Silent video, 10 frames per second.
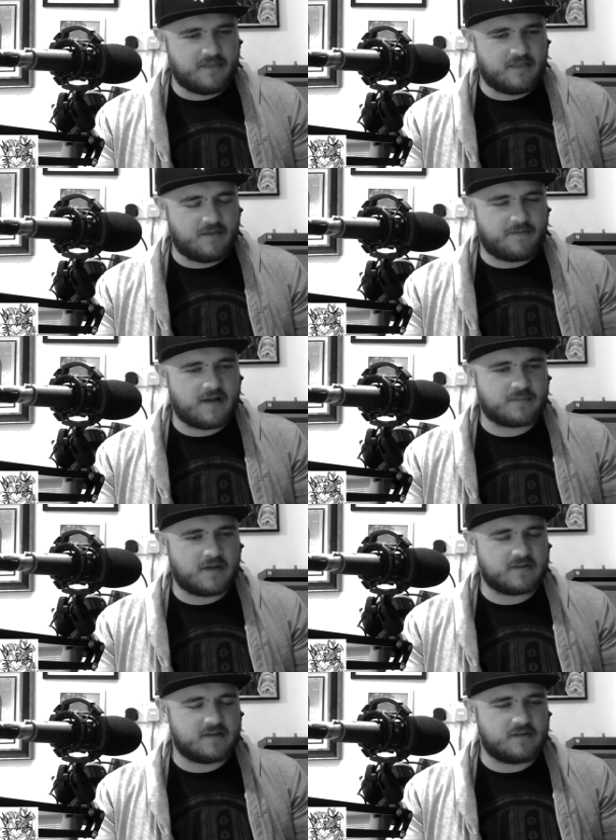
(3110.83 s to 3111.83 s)
the first
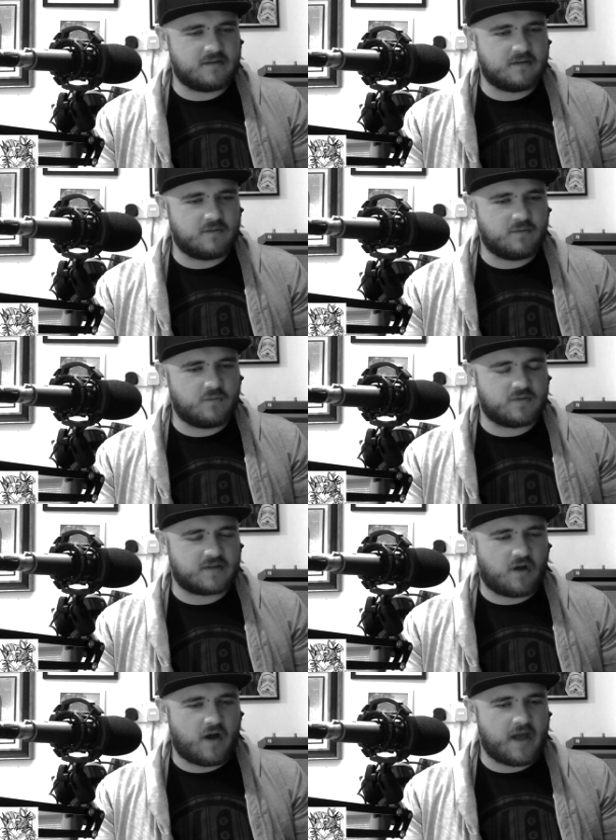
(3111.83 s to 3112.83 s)
person was a
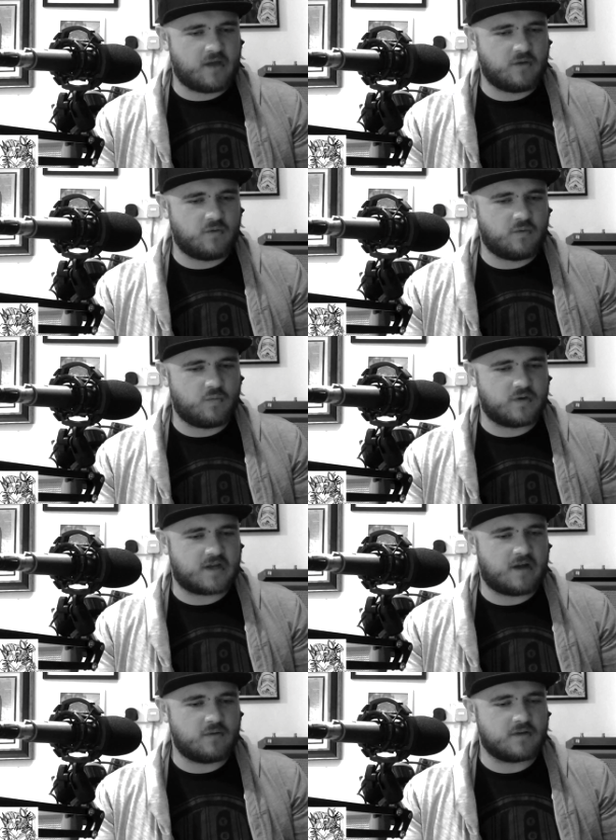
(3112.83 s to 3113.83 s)
guy who would
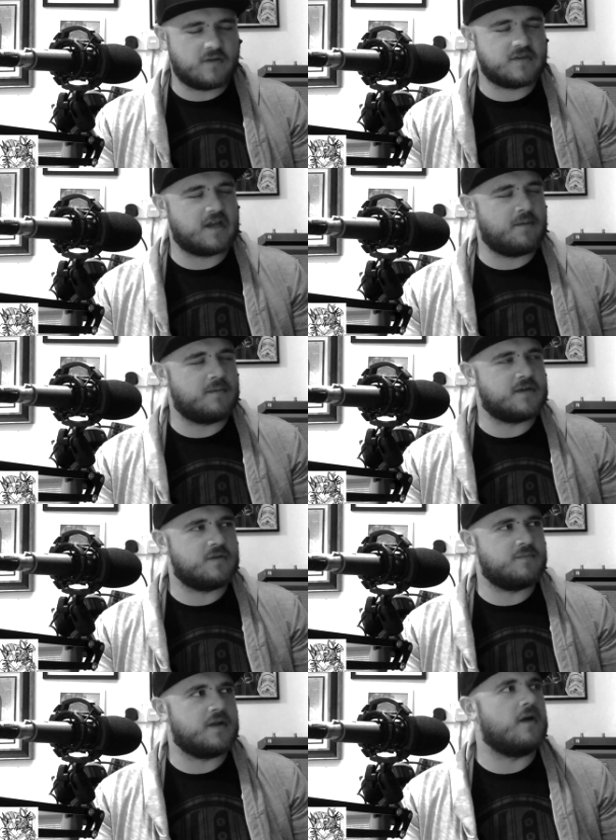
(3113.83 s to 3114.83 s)
constantly come up to you
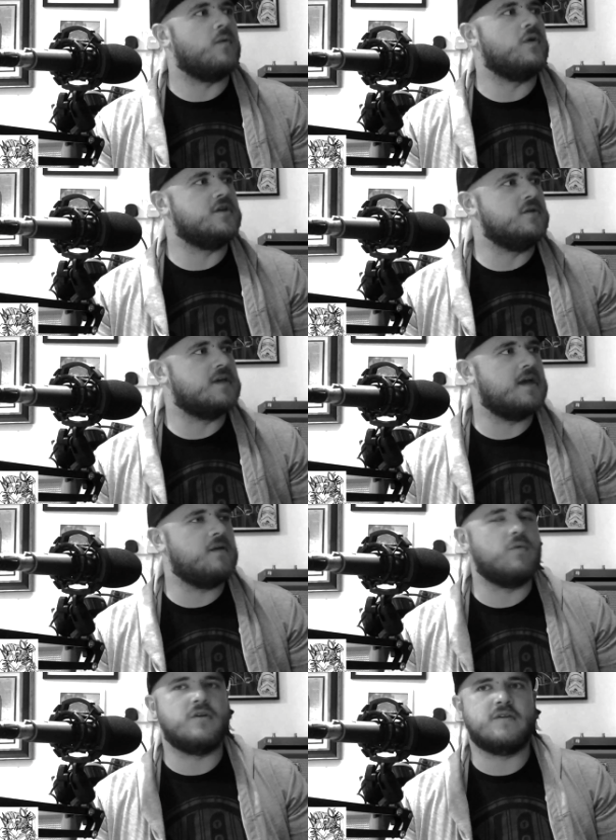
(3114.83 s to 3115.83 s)
and be like, "What did you say?
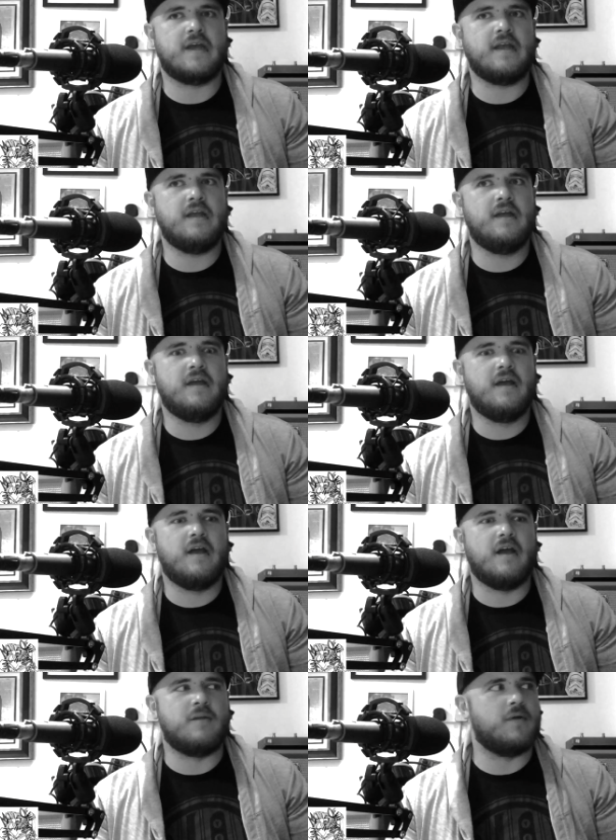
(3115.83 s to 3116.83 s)
What did you say?"
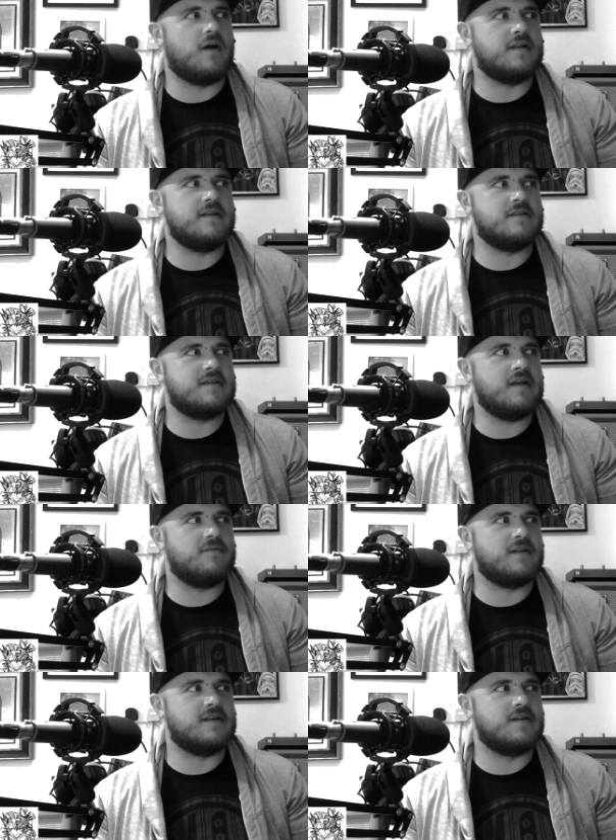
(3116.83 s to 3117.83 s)
And he'd be like, "I didn't say
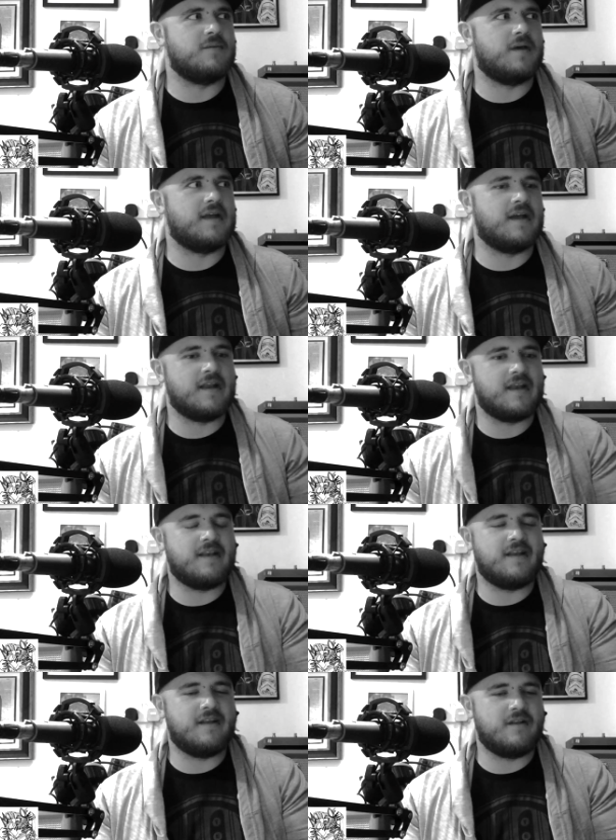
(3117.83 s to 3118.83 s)
anything to you, mate." And
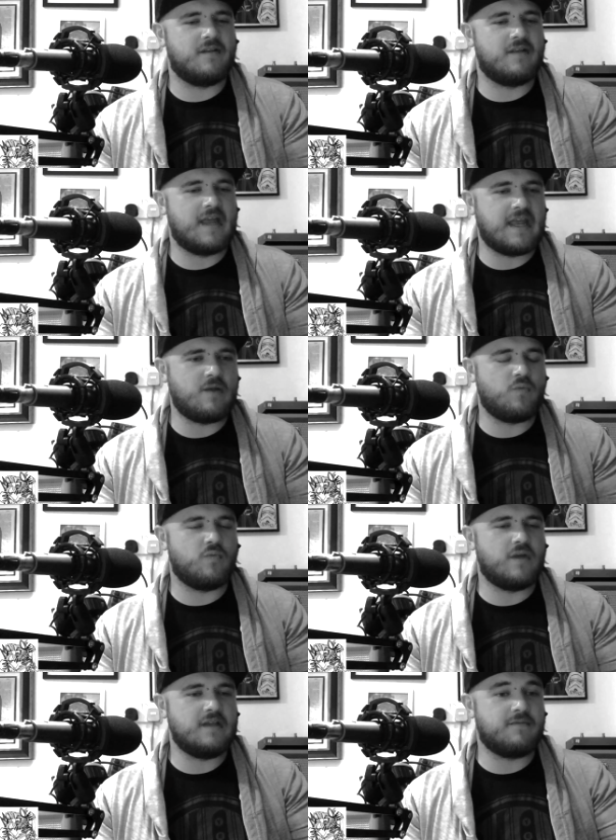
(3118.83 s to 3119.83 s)
then
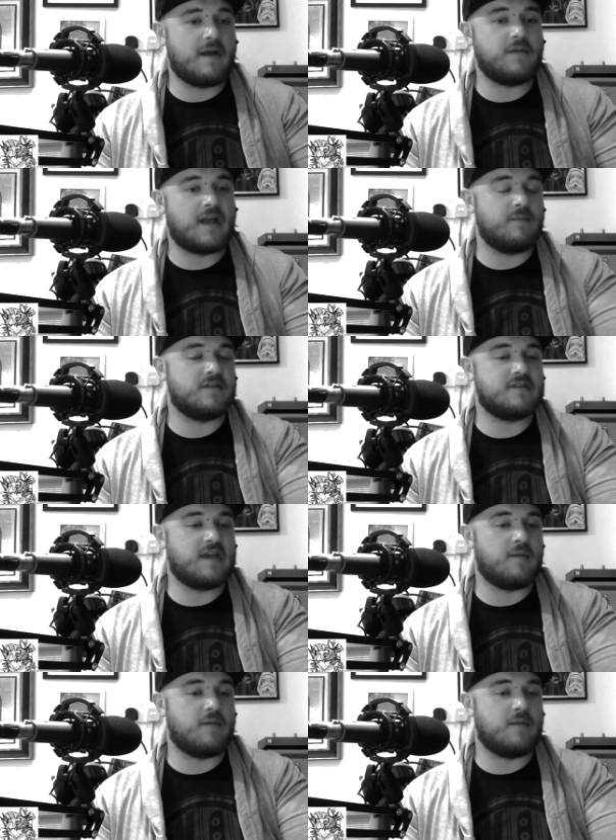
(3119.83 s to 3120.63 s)
his family came to see